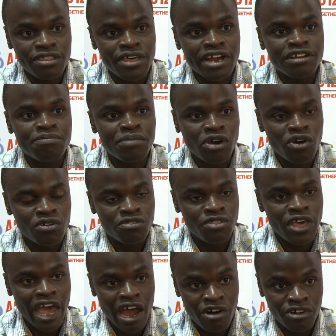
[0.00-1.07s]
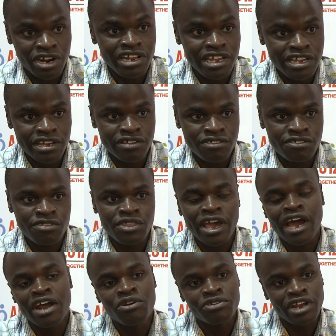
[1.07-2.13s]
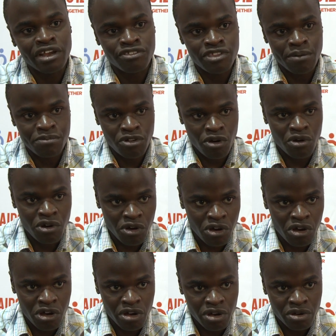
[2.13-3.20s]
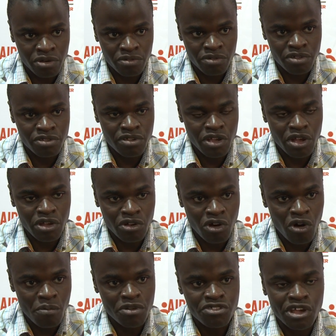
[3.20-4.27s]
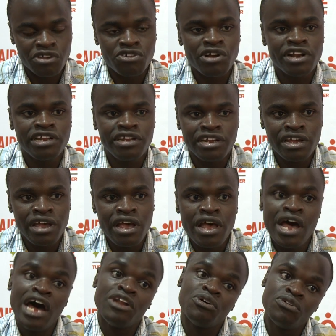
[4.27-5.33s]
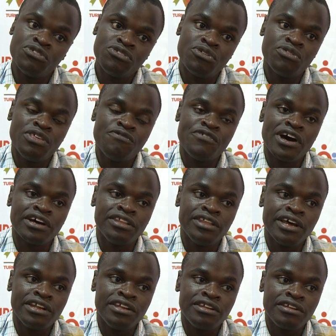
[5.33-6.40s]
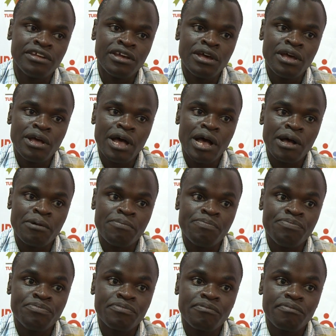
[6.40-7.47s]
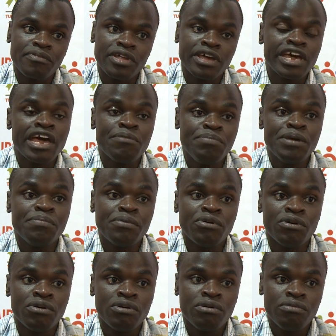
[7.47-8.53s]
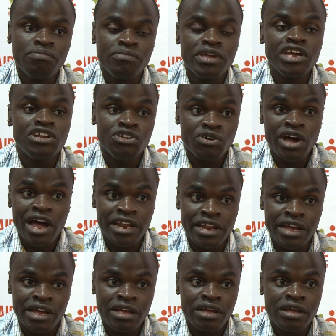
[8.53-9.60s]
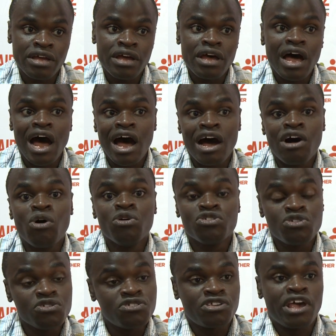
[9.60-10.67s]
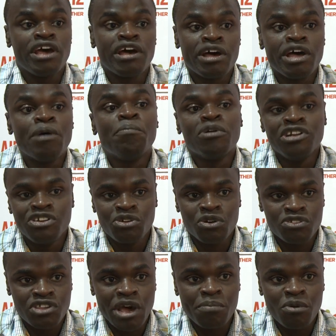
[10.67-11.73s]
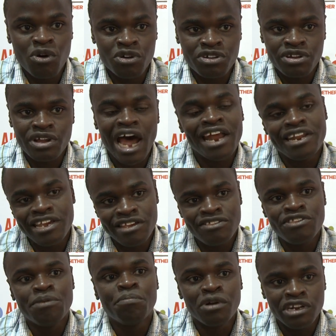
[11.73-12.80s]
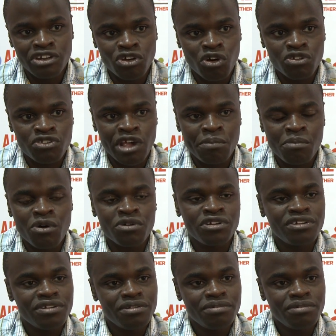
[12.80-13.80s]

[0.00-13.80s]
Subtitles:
that because they are religious, they cannot accept homosexuality, and also the fact that gay people in Uganda are also a political scapegoat, an easy political scapegoat.